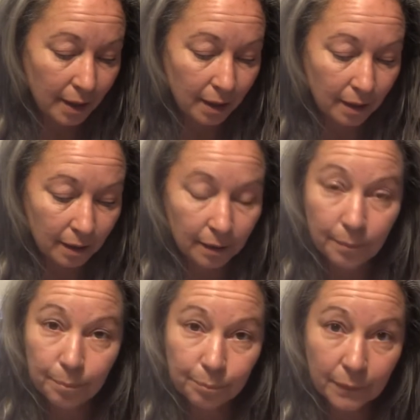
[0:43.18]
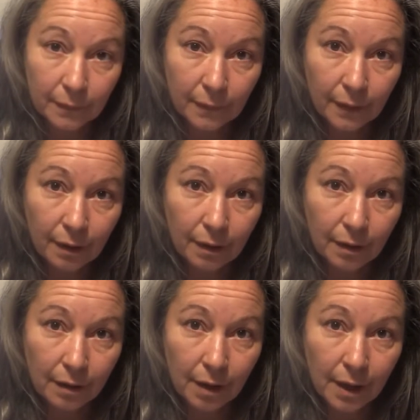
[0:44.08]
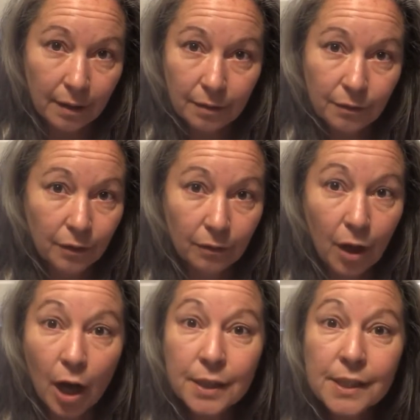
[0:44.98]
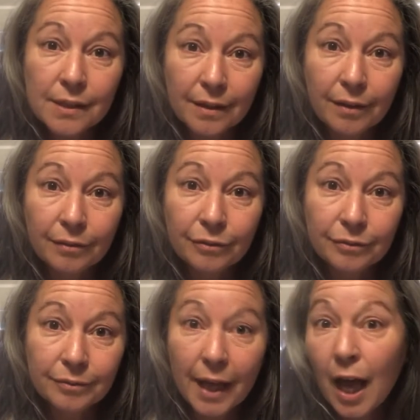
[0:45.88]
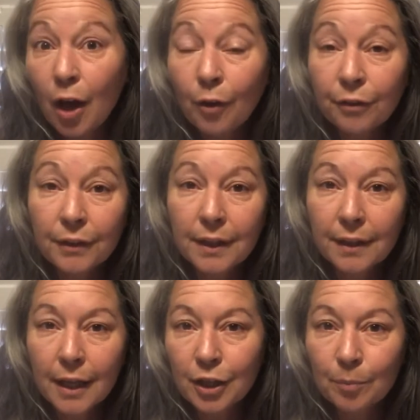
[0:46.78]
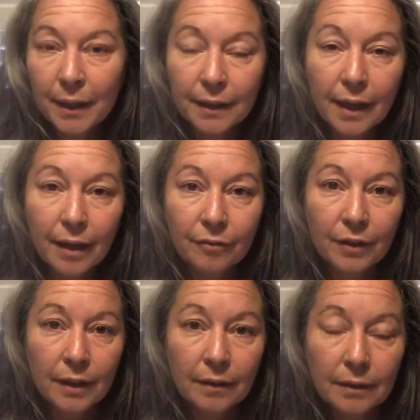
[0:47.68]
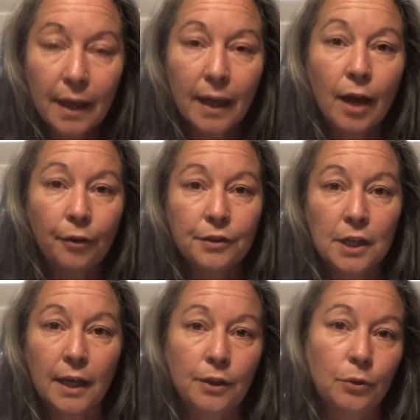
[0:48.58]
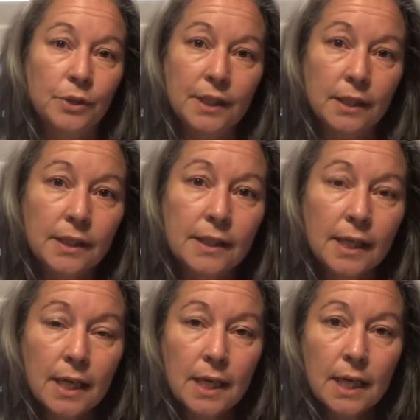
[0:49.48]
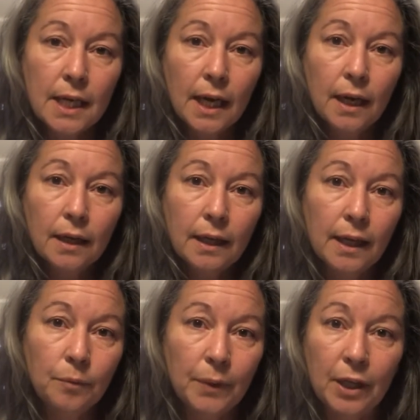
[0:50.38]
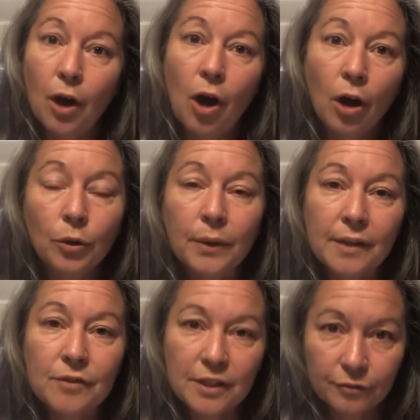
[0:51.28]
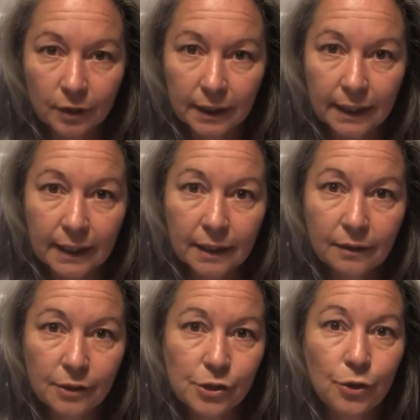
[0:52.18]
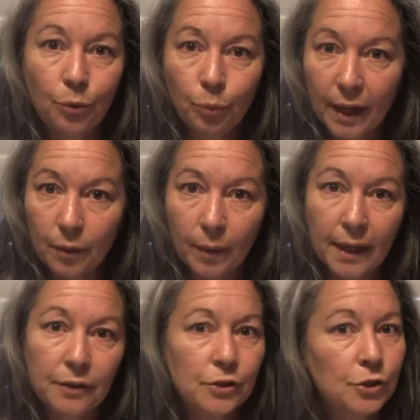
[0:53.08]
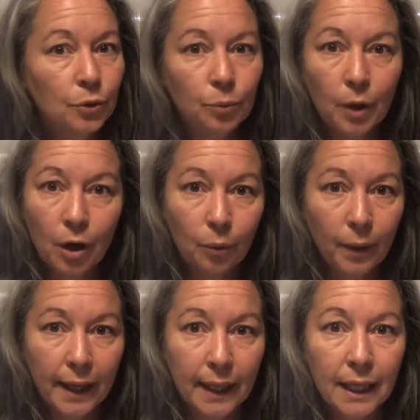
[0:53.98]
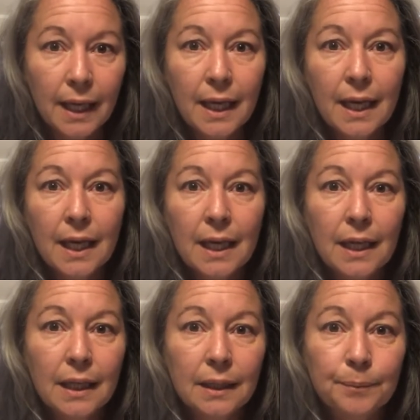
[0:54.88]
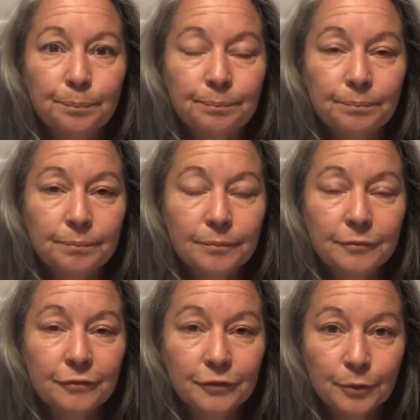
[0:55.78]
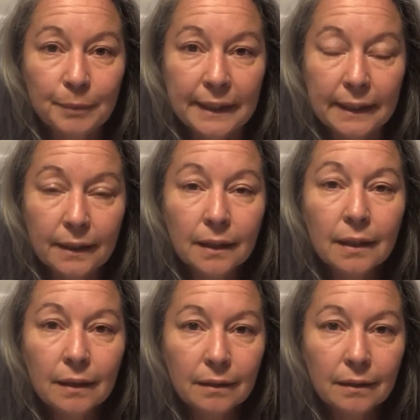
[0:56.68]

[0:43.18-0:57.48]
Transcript: um, the loss of health, in that you might have a, a health diagnosis. Uh, and we all grieve differently. There's no right way, there's no wrong way. Um, for me,